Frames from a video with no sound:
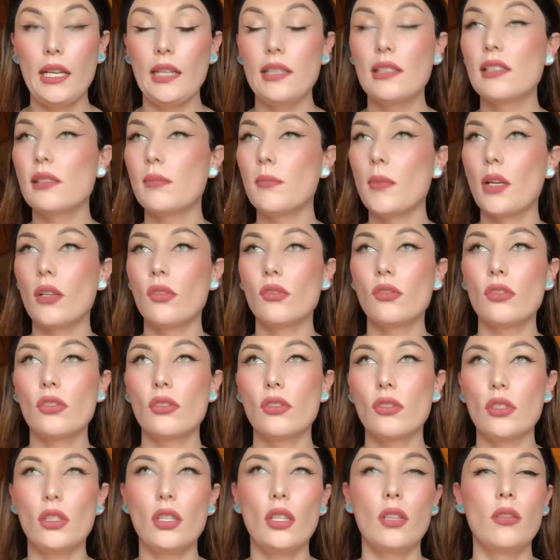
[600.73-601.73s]
It smells
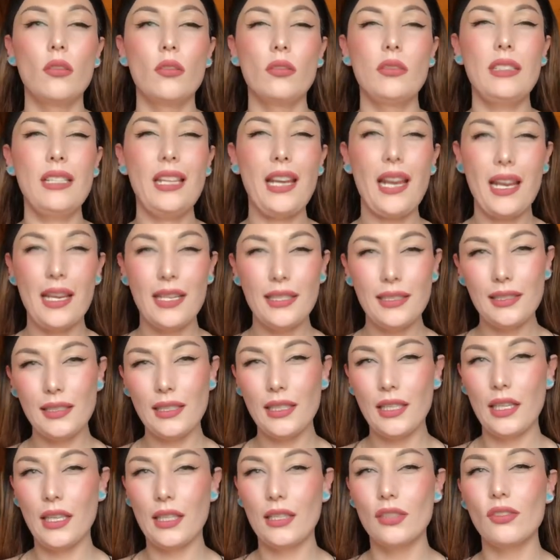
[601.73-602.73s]
so
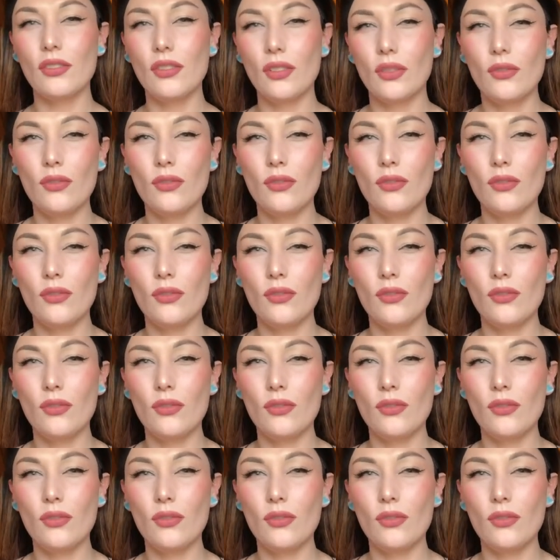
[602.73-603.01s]
tasty and so